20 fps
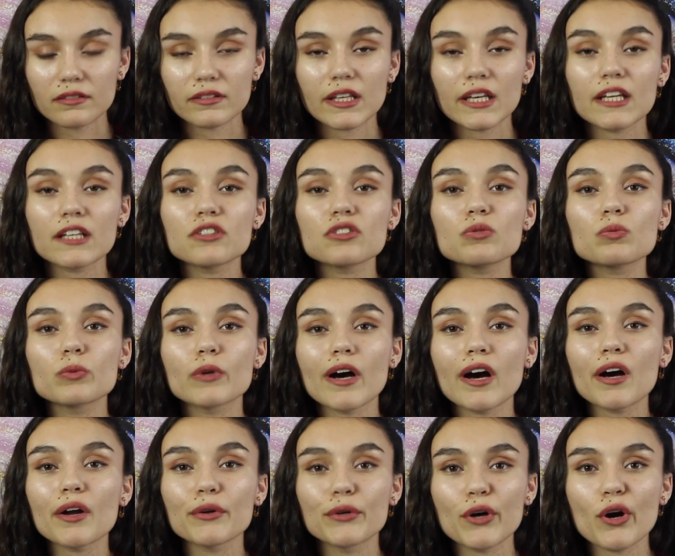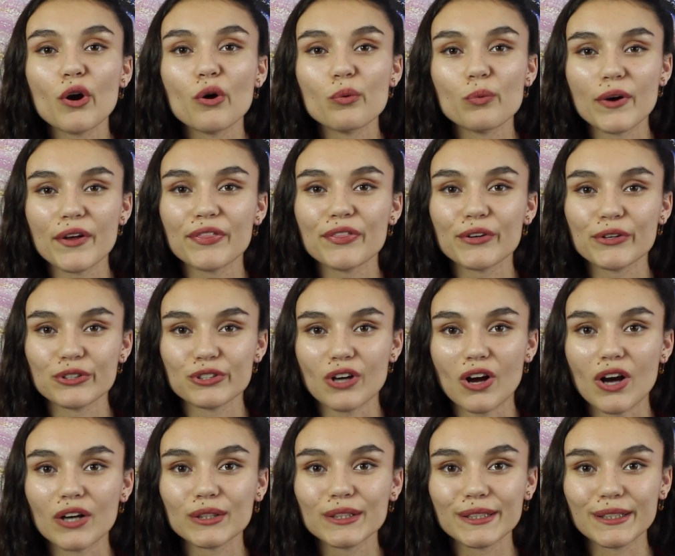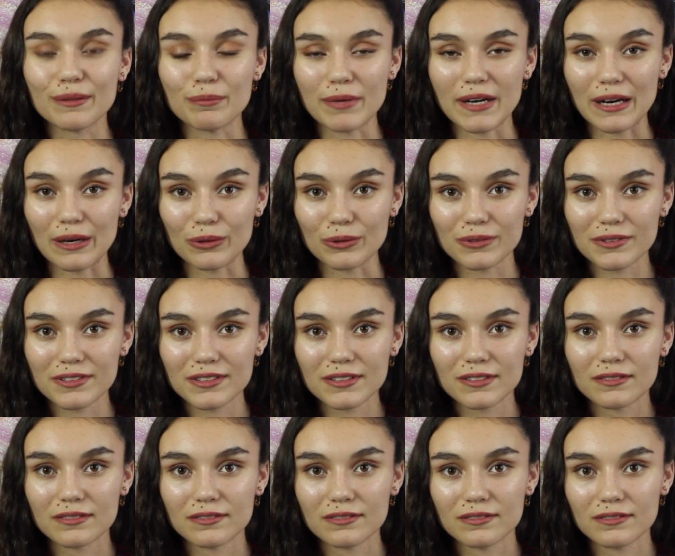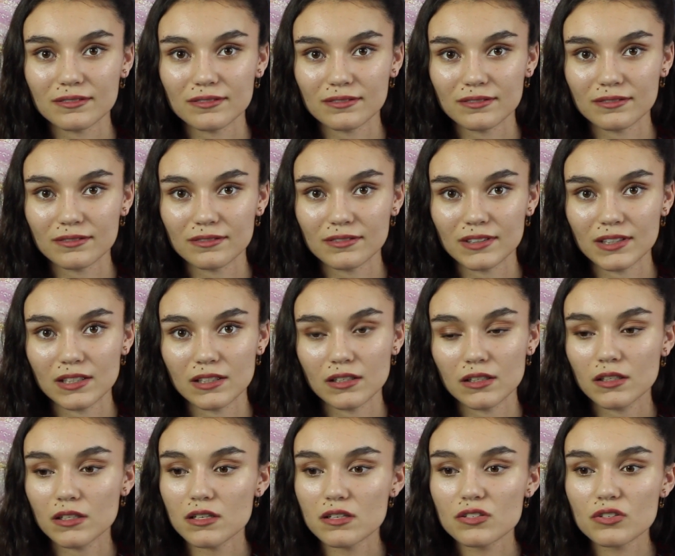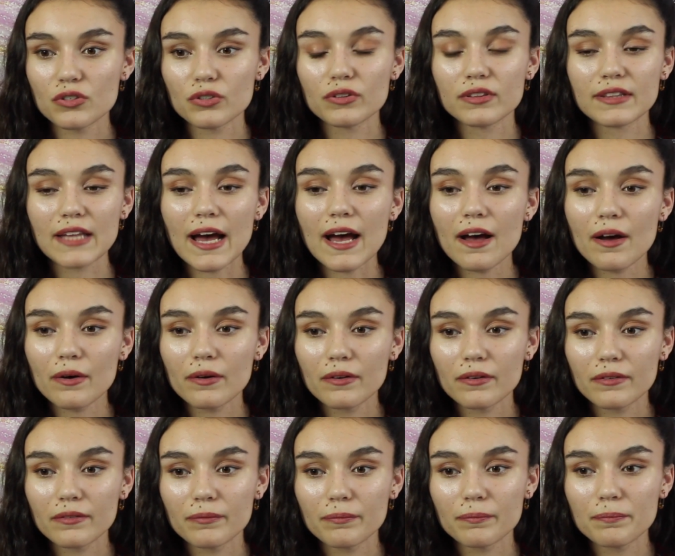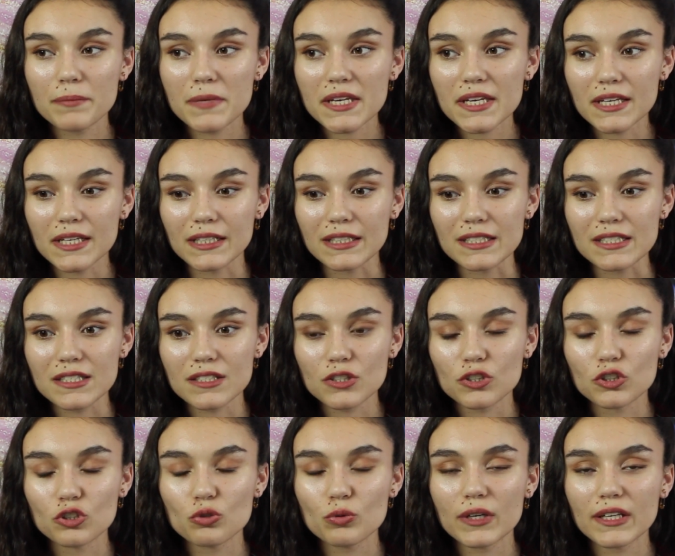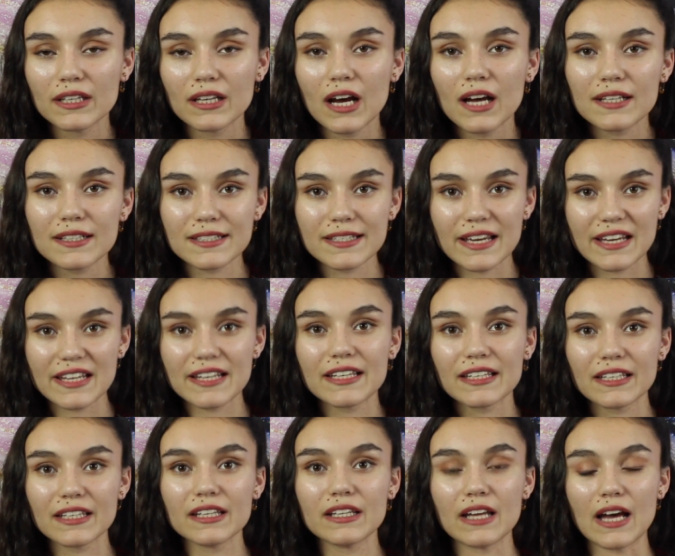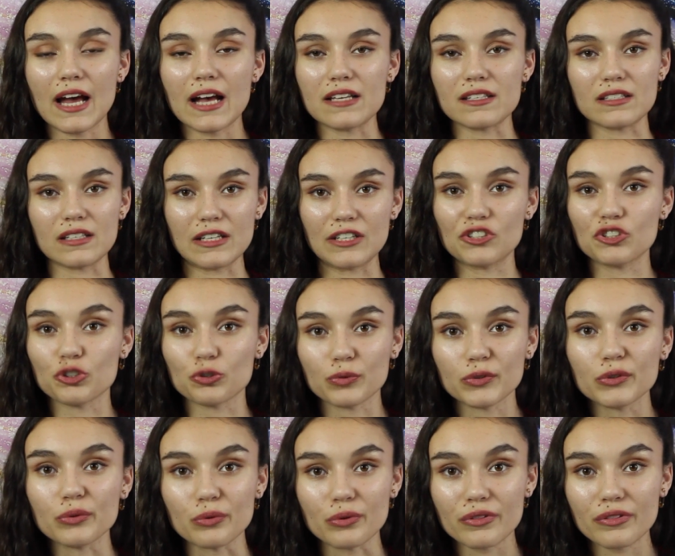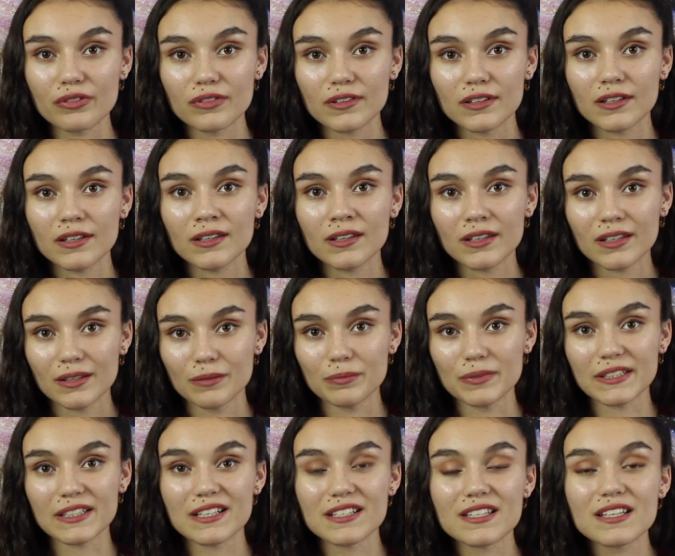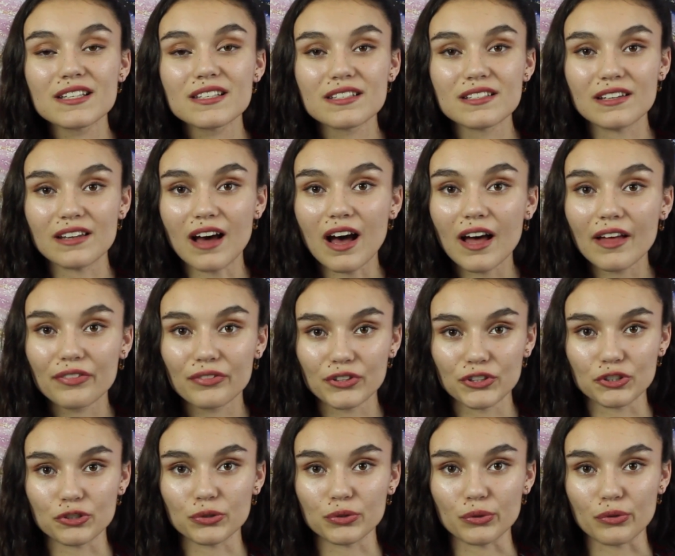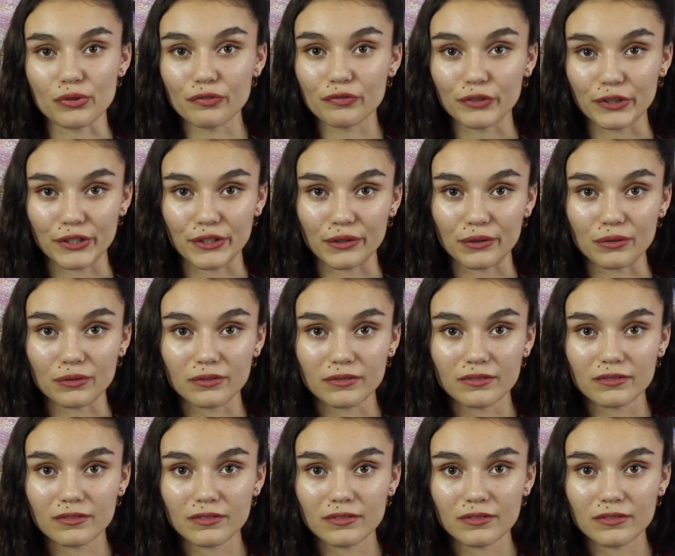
They do not know what they're talking about. So that means you cannot take it in as a truth because it's not the truth for you.